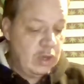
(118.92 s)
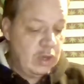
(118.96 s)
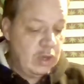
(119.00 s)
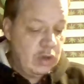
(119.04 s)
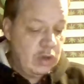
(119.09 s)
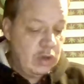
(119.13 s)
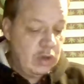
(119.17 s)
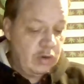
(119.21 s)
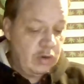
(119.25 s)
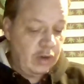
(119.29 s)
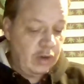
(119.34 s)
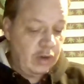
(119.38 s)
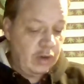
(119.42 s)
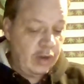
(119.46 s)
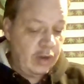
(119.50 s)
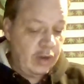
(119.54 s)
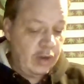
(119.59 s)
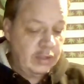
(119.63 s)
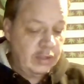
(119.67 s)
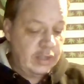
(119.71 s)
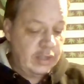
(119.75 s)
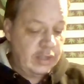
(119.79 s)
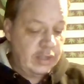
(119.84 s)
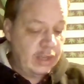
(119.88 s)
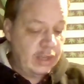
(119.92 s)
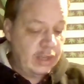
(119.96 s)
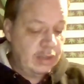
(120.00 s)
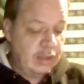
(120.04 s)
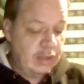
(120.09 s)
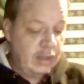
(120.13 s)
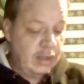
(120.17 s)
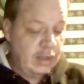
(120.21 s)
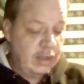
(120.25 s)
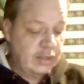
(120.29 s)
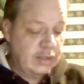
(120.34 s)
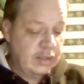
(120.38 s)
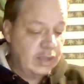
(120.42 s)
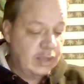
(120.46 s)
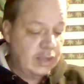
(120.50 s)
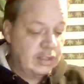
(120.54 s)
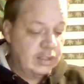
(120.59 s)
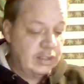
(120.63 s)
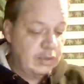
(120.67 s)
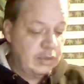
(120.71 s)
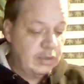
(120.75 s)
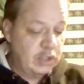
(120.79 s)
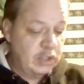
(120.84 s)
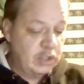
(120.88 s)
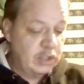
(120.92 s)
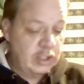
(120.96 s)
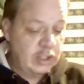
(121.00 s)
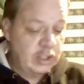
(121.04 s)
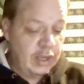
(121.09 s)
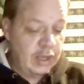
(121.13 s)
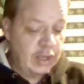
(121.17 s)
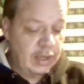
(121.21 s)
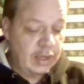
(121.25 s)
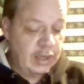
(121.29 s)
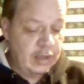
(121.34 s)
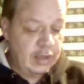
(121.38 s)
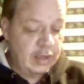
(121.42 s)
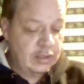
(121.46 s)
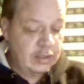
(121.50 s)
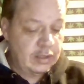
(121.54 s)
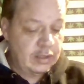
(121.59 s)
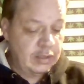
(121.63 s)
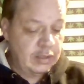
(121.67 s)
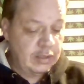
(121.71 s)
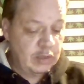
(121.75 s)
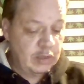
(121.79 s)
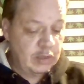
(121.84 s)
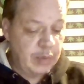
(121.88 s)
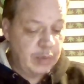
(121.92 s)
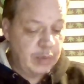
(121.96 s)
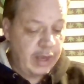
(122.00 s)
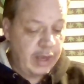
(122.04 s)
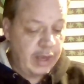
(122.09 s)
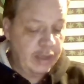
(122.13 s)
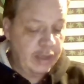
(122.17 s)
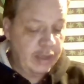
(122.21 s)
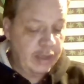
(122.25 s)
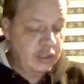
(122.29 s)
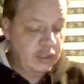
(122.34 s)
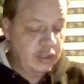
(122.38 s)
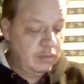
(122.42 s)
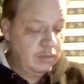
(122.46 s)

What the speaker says: Regarding the second stimulus check and stimulus package,